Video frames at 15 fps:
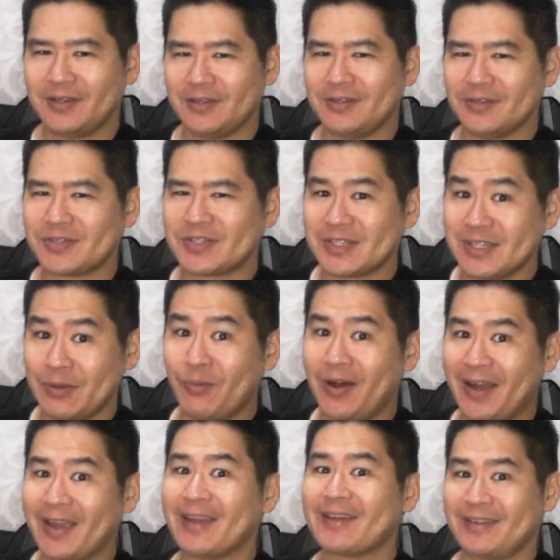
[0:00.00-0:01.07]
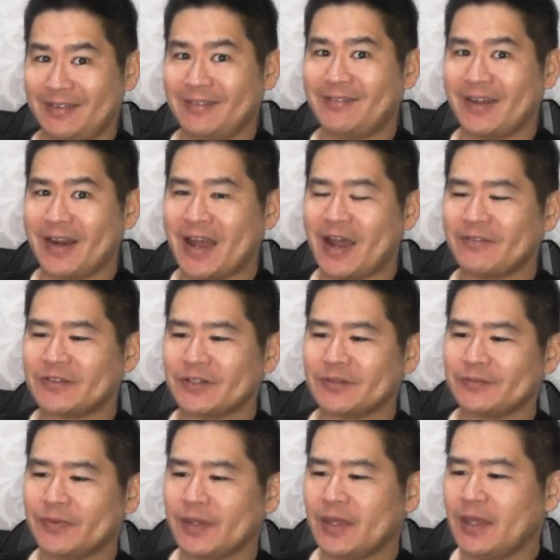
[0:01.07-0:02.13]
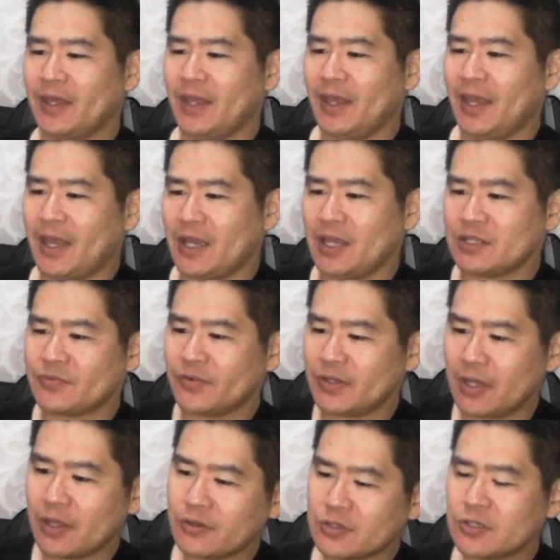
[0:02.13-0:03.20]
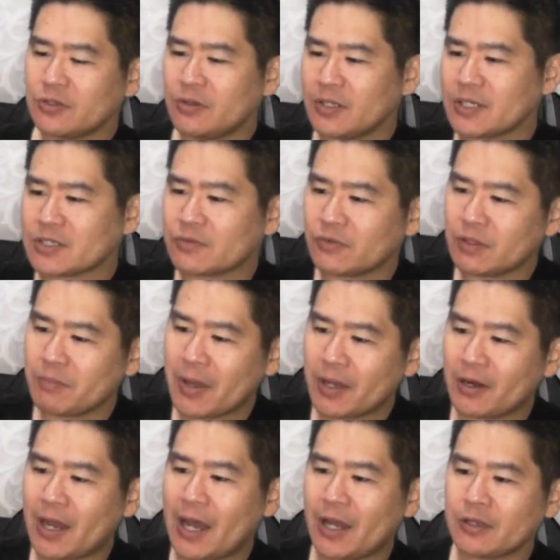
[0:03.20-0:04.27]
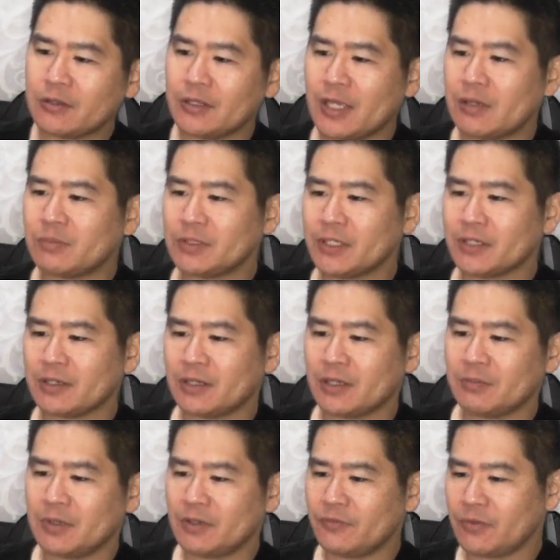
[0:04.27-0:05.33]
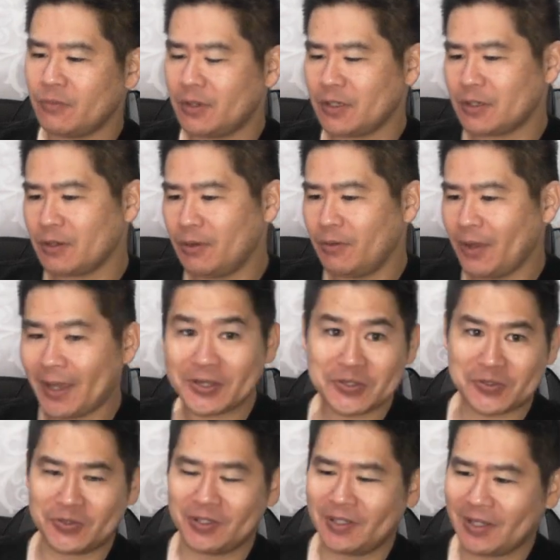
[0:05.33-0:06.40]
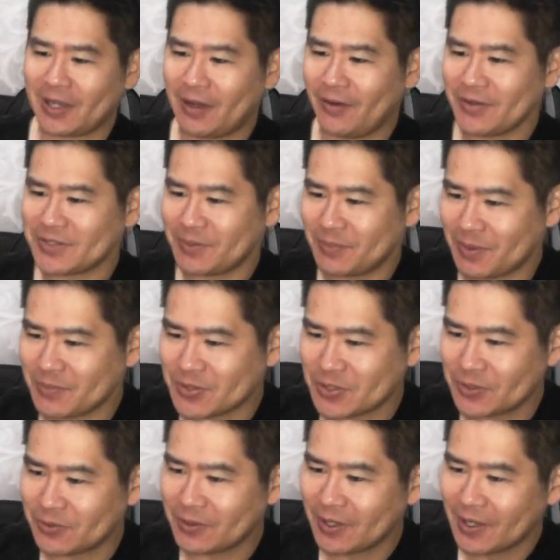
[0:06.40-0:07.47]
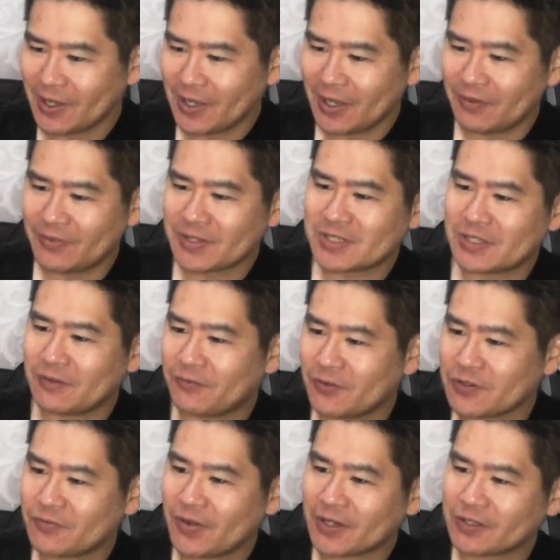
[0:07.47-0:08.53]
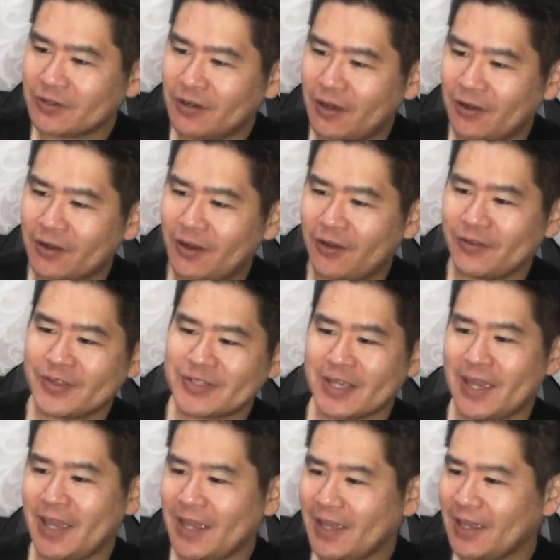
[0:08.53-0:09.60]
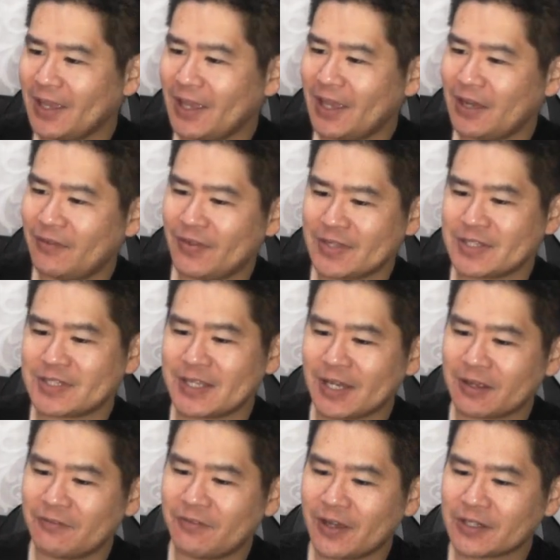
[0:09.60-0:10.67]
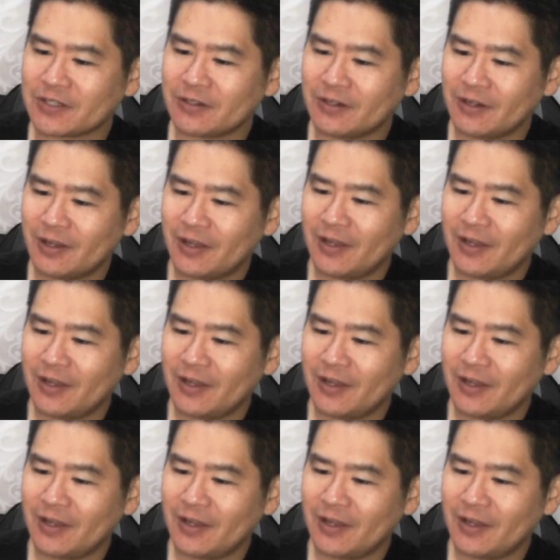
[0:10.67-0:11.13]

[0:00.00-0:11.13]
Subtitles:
You'll see why right after. As for the other two, it doesn't really matter how you label it. I mean, if you want to go extra, like how I sometimes do, if this is the first vector, I'll call this A, and if that's the second vector,